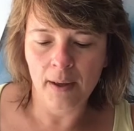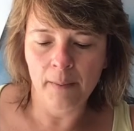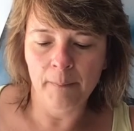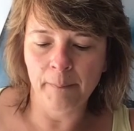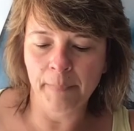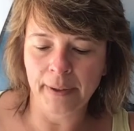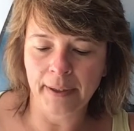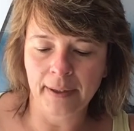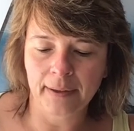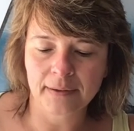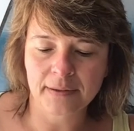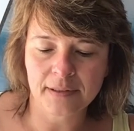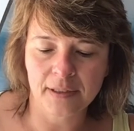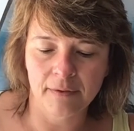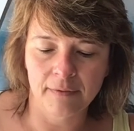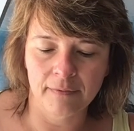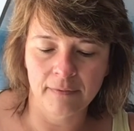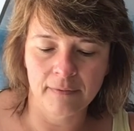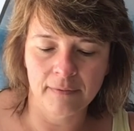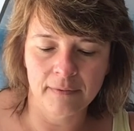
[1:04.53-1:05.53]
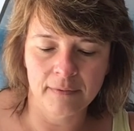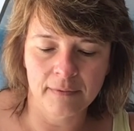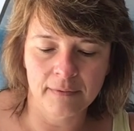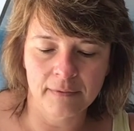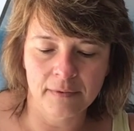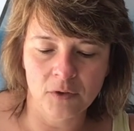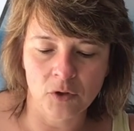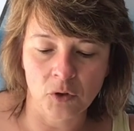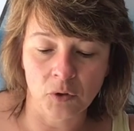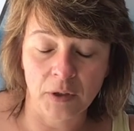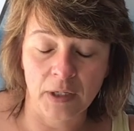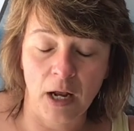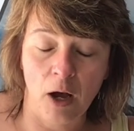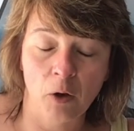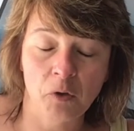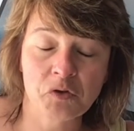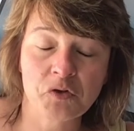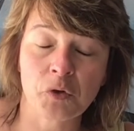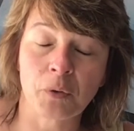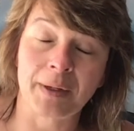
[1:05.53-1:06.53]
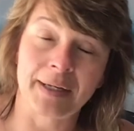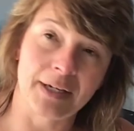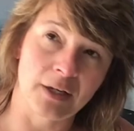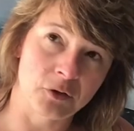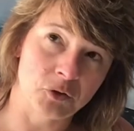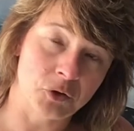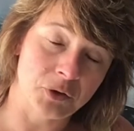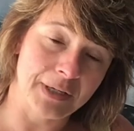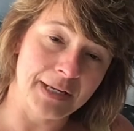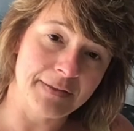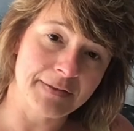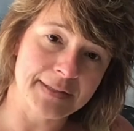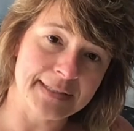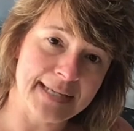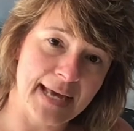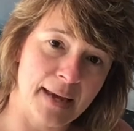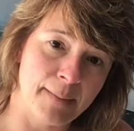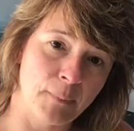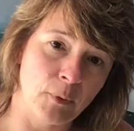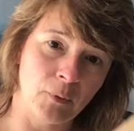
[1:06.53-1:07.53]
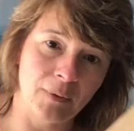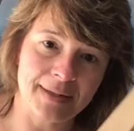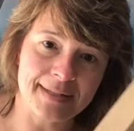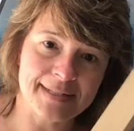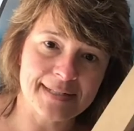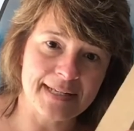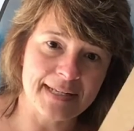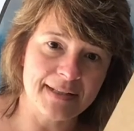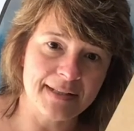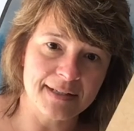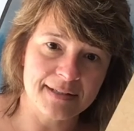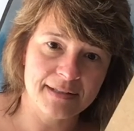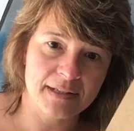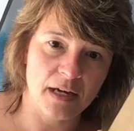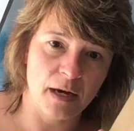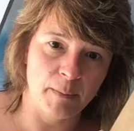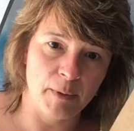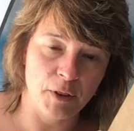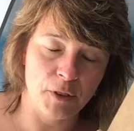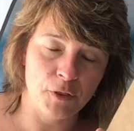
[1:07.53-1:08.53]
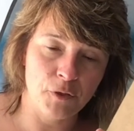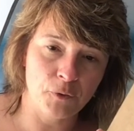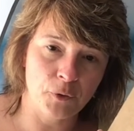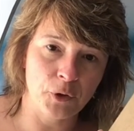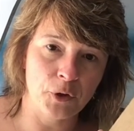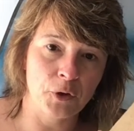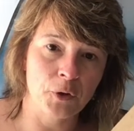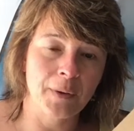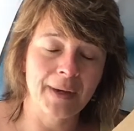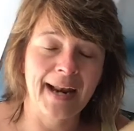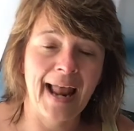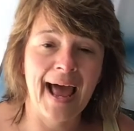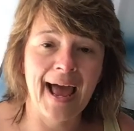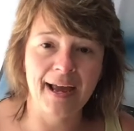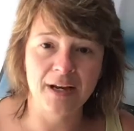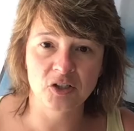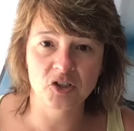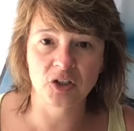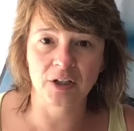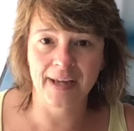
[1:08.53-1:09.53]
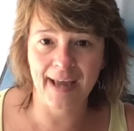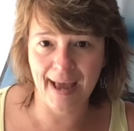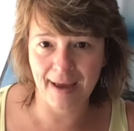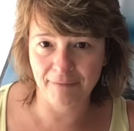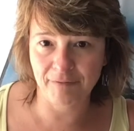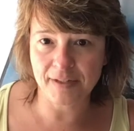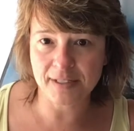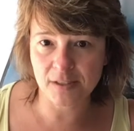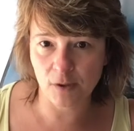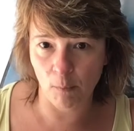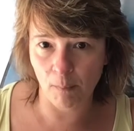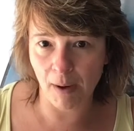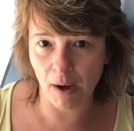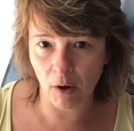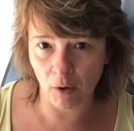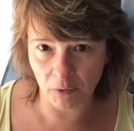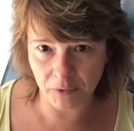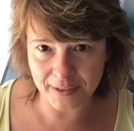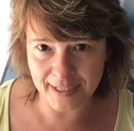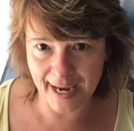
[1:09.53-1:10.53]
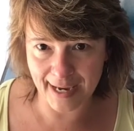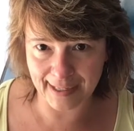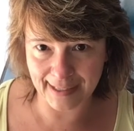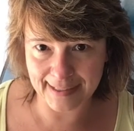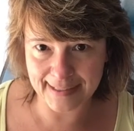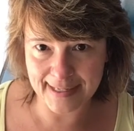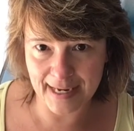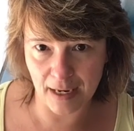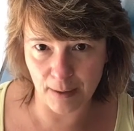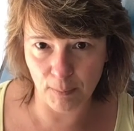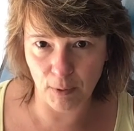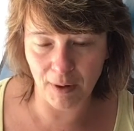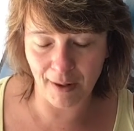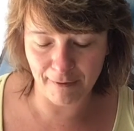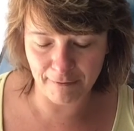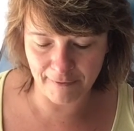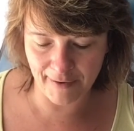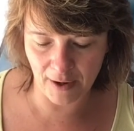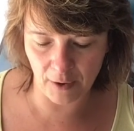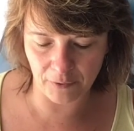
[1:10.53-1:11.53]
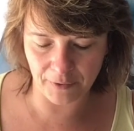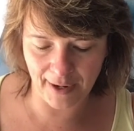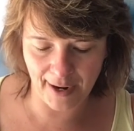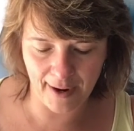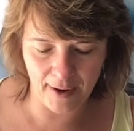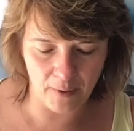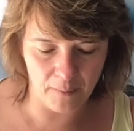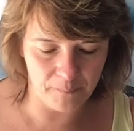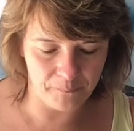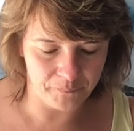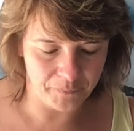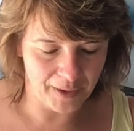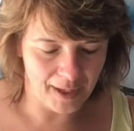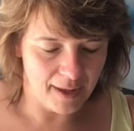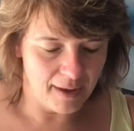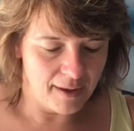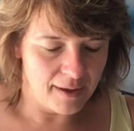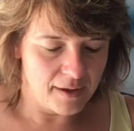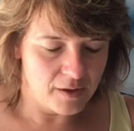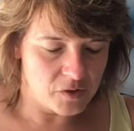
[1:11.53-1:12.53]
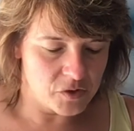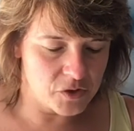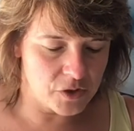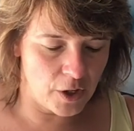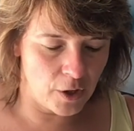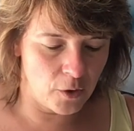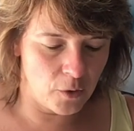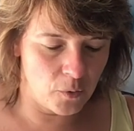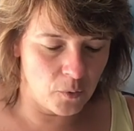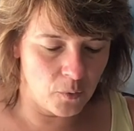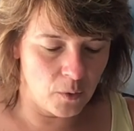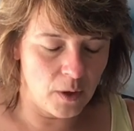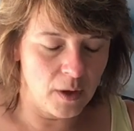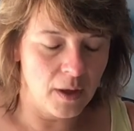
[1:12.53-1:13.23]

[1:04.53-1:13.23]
But you can also get underneath the table and see this coming through. And I actually have this on my own dining table, I found out. So